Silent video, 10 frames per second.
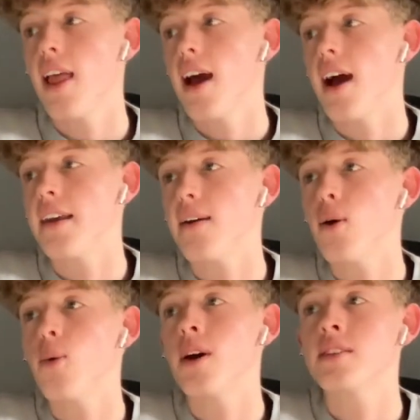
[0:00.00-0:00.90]
And it
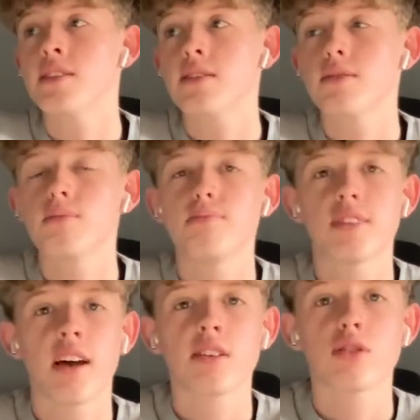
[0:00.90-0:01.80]
always
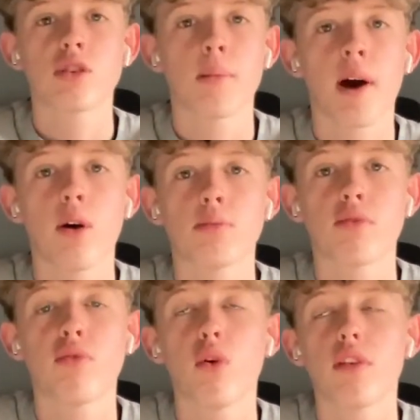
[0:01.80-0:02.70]
takes us about up to
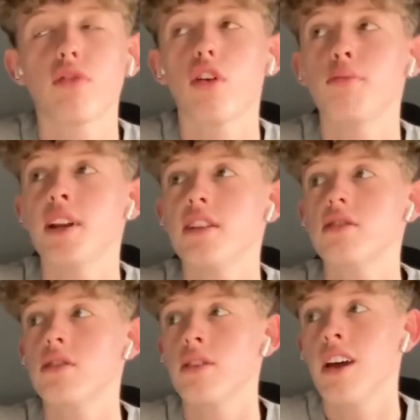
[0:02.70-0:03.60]
45
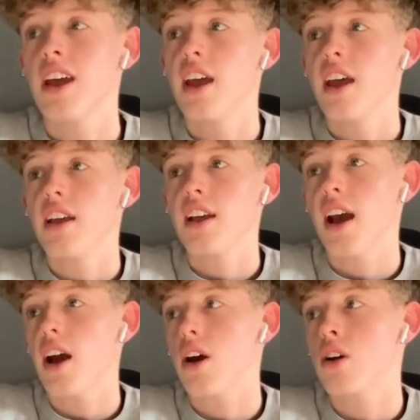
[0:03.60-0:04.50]
minutes to
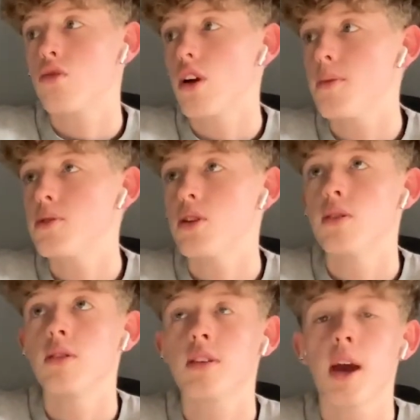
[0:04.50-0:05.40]
get a grips
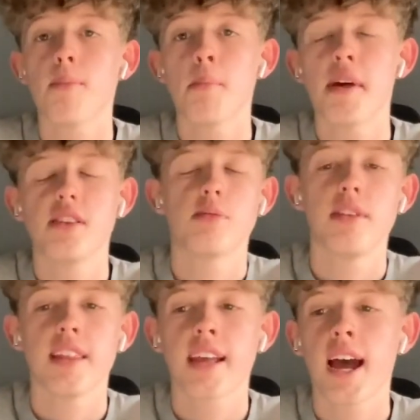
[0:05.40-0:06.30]
and get momentum
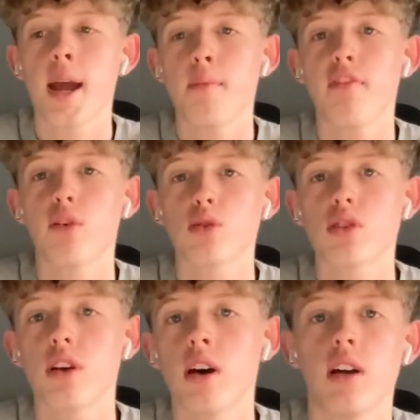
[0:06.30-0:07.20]
in the game for us
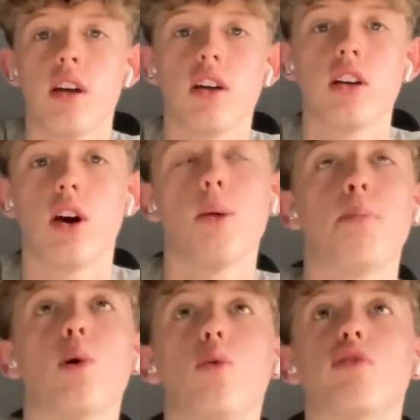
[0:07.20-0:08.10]
to, you know,
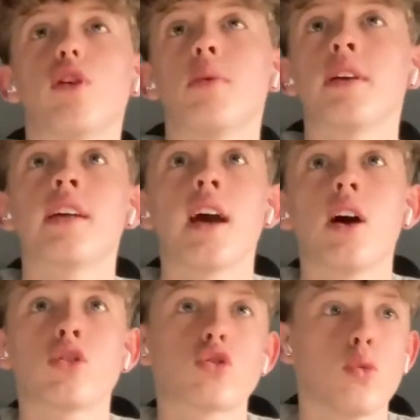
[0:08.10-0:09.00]
pull through and get
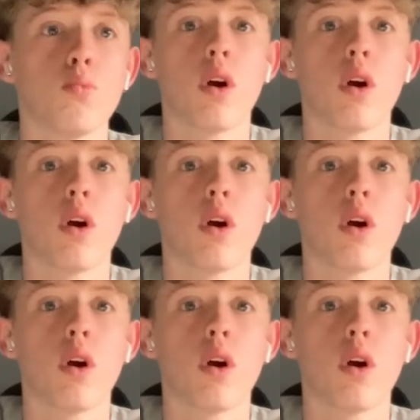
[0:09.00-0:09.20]
a somewhat